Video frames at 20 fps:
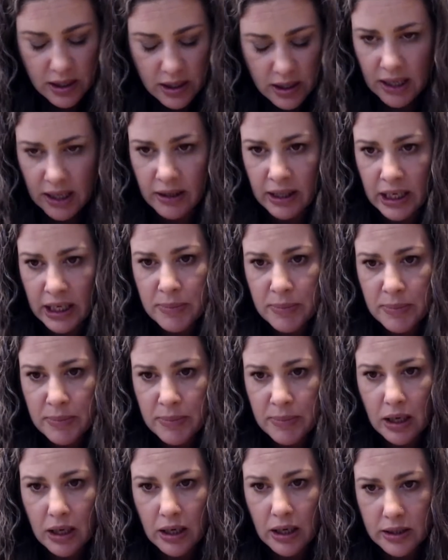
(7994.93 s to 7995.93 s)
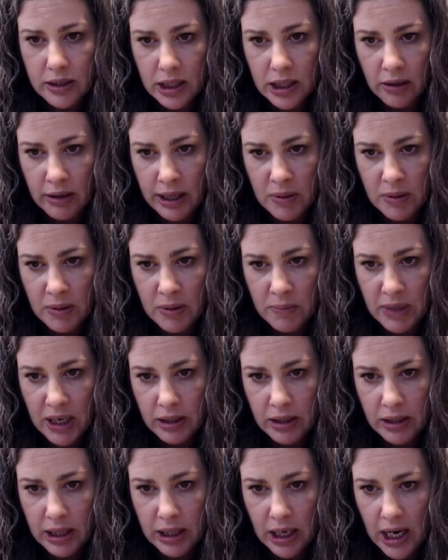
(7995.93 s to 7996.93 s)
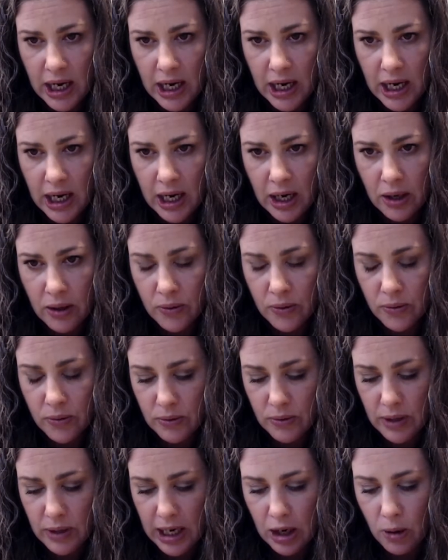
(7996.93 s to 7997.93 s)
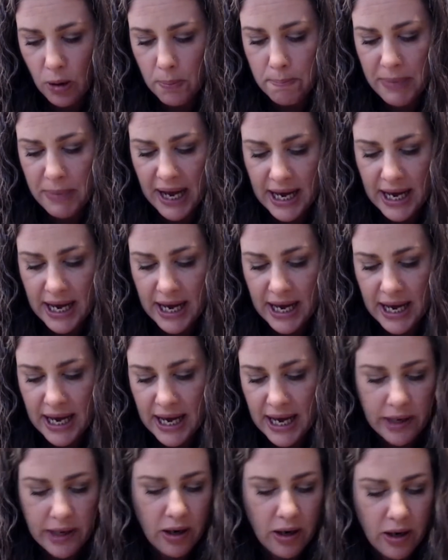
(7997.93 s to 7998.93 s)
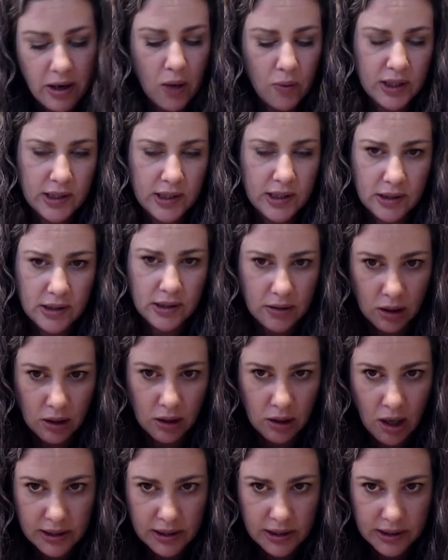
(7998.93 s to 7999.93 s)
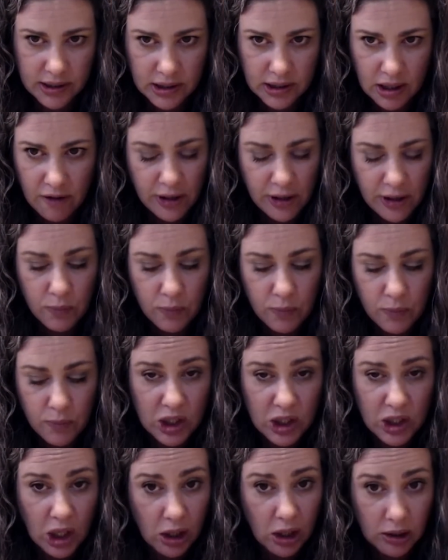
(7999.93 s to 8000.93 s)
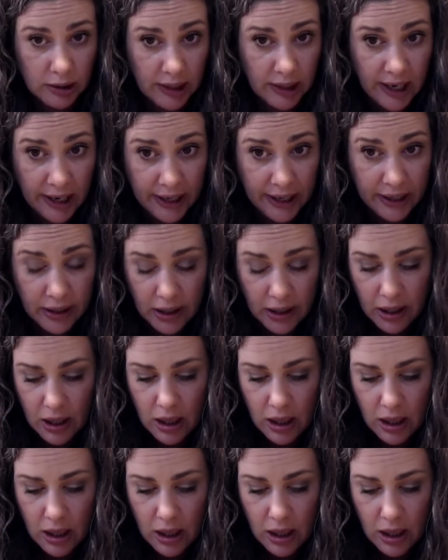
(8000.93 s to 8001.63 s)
Telling him about how bad it is there, how it's a lot of suffering. It was all a lie.